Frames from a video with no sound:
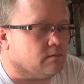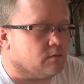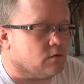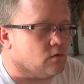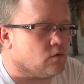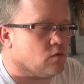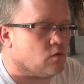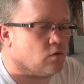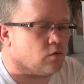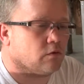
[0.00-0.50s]

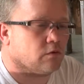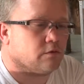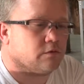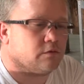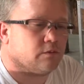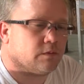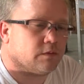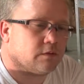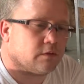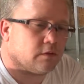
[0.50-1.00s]

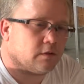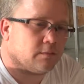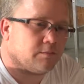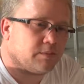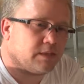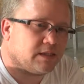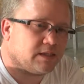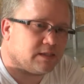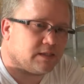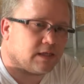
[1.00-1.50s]
cords with a
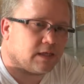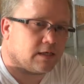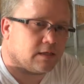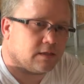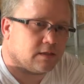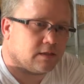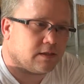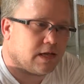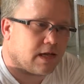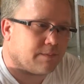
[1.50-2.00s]

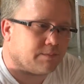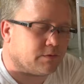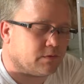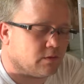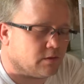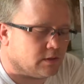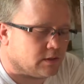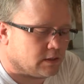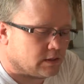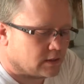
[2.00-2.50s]
PCIe adapter
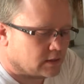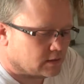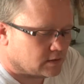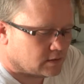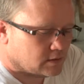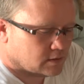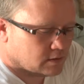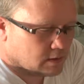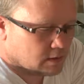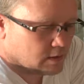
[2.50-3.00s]
on the
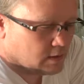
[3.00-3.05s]
end.